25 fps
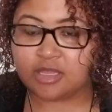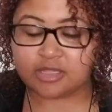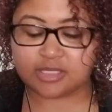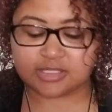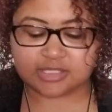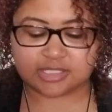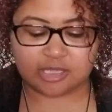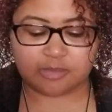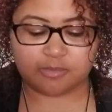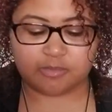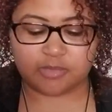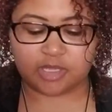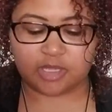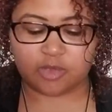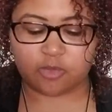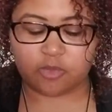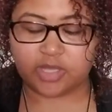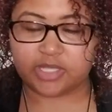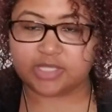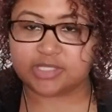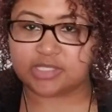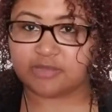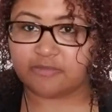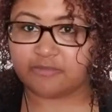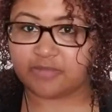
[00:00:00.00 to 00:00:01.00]
this can be
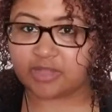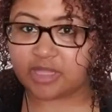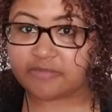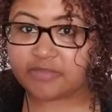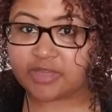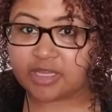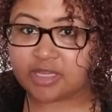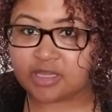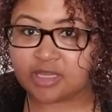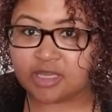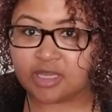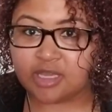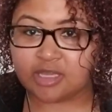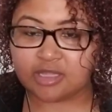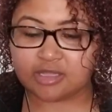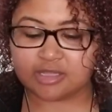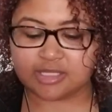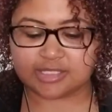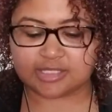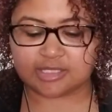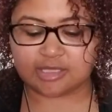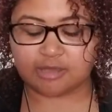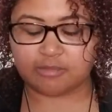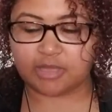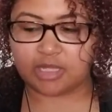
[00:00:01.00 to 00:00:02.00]
ways of living,
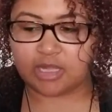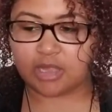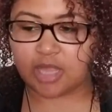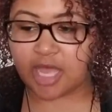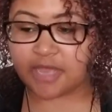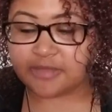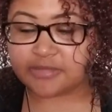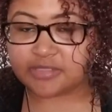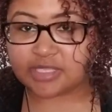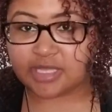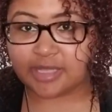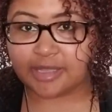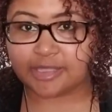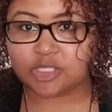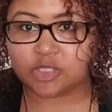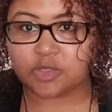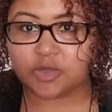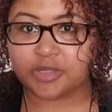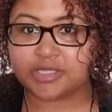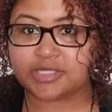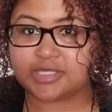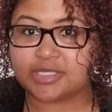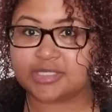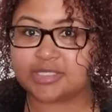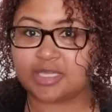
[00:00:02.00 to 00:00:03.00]
this can be lifestyle
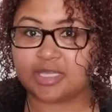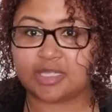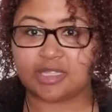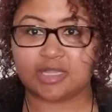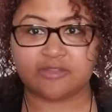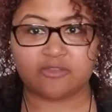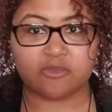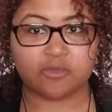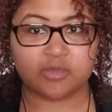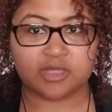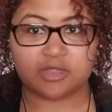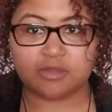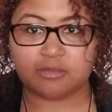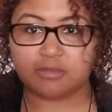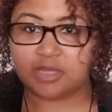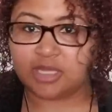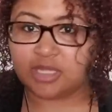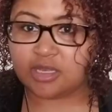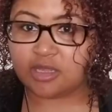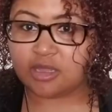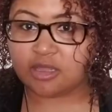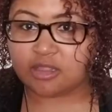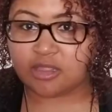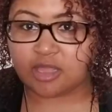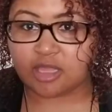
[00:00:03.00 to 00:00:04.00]
choices, it can even be the
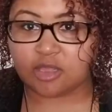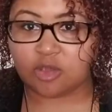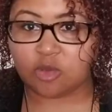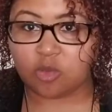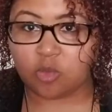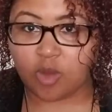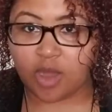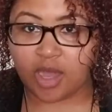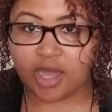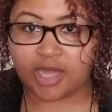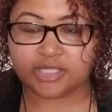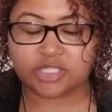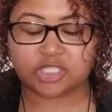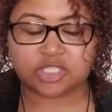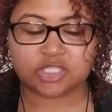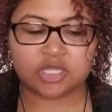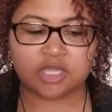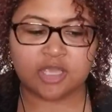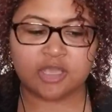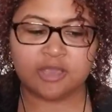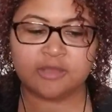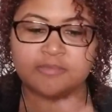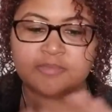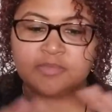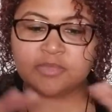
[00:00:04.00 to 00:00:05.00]
media that you watch.
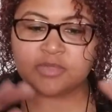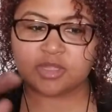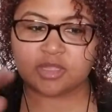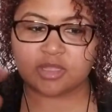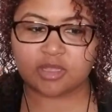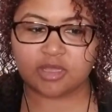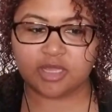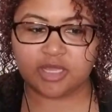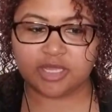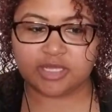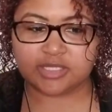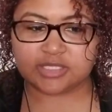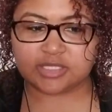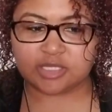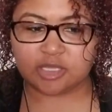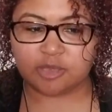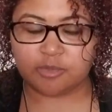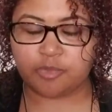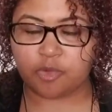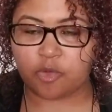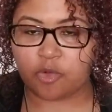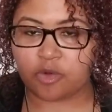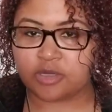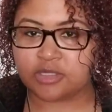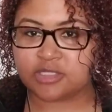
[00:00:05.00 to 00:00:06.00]
It's
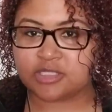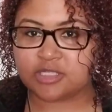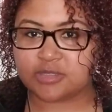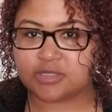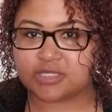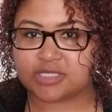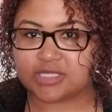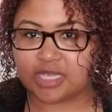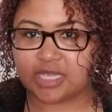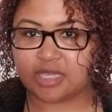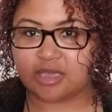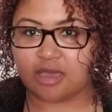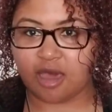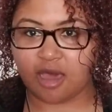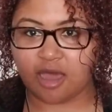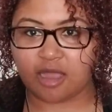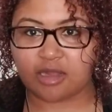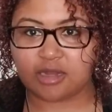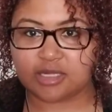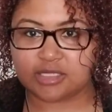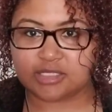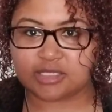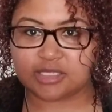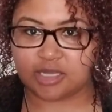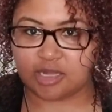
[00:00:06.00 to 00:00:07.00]
important to stay
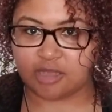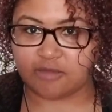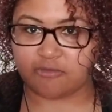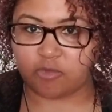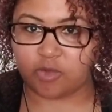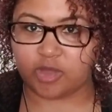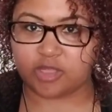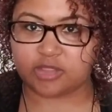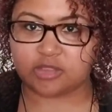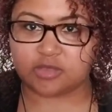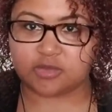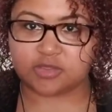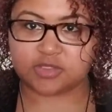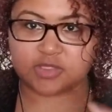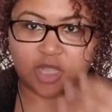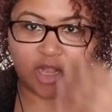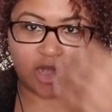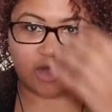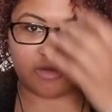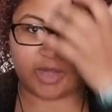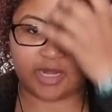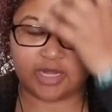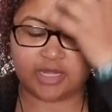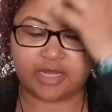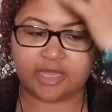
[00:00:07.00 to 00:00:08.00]
cognizant of what those are
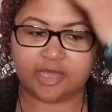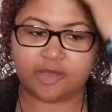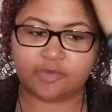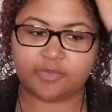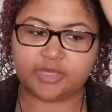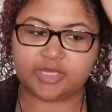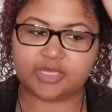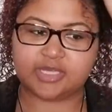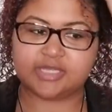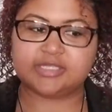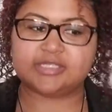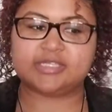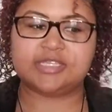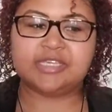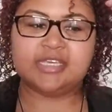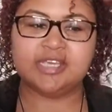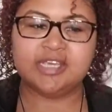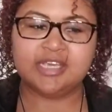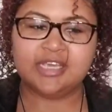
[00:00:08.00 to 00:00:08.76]
right now, because